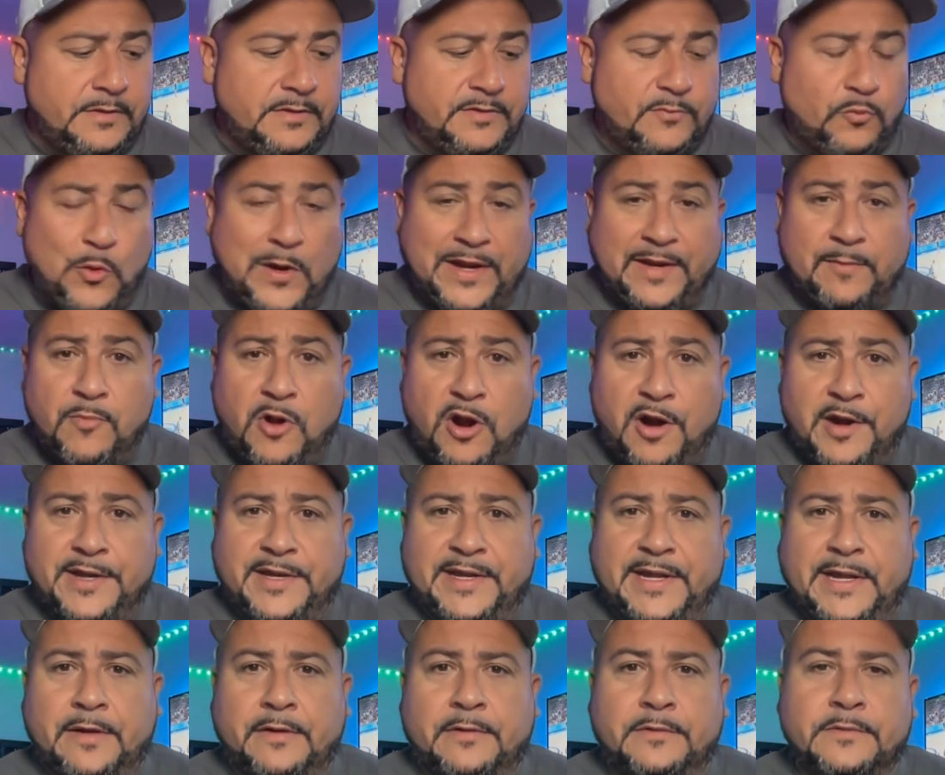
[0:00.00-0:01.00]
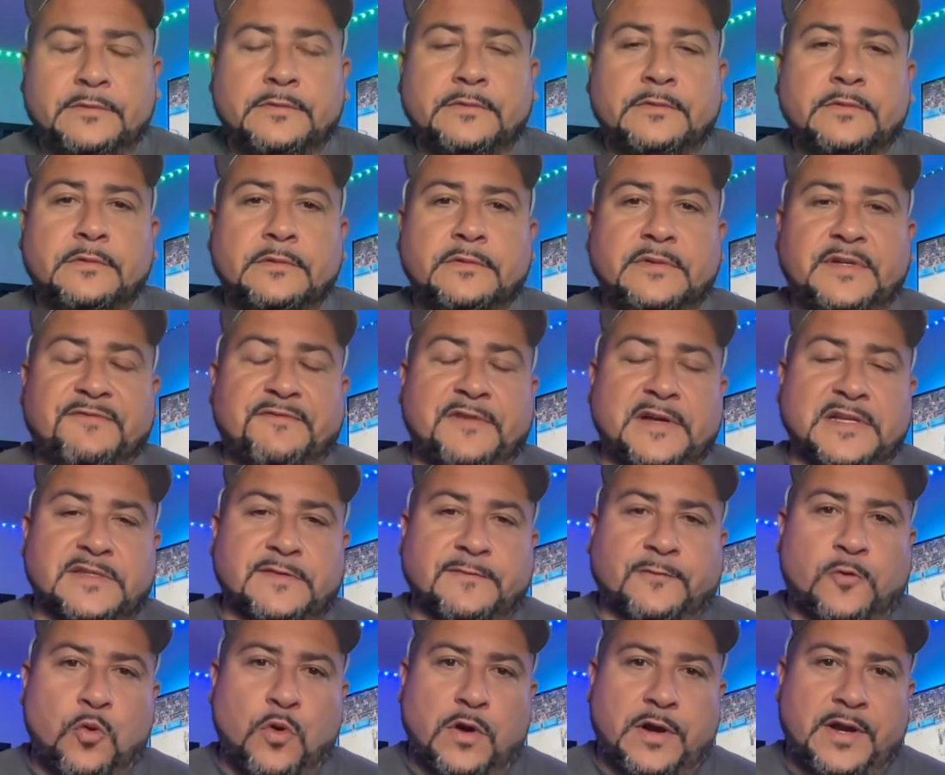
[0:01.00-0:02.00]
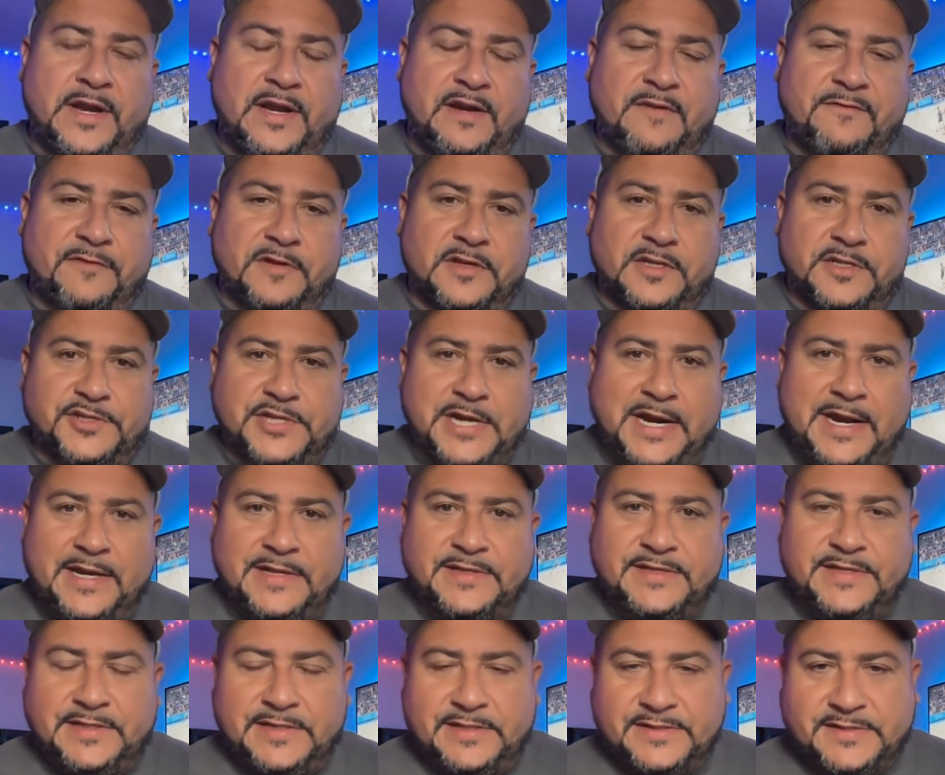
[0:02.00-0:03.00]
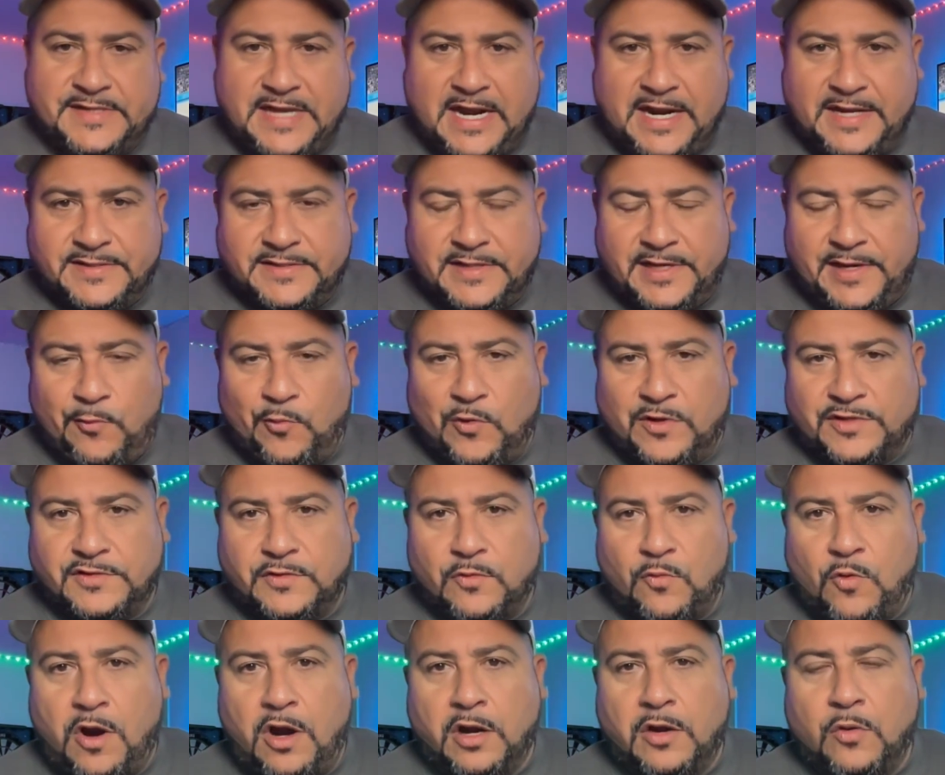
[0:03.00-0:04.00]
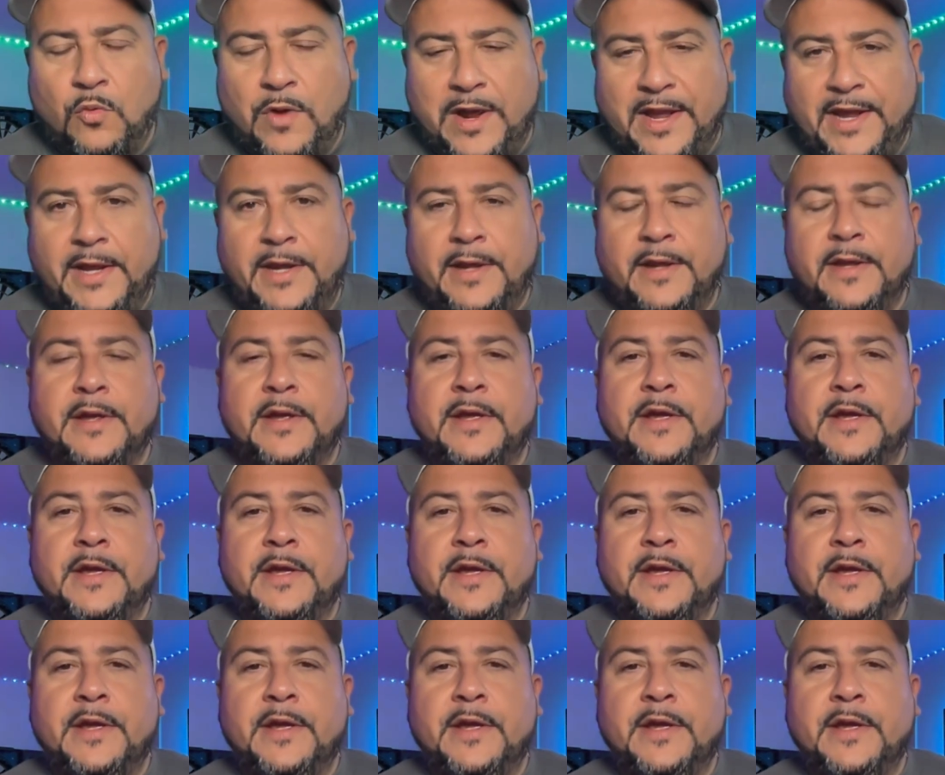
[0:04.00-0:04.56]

Wink Martindale, defensive coordinator for the Giants, he decides that he wants to walk away.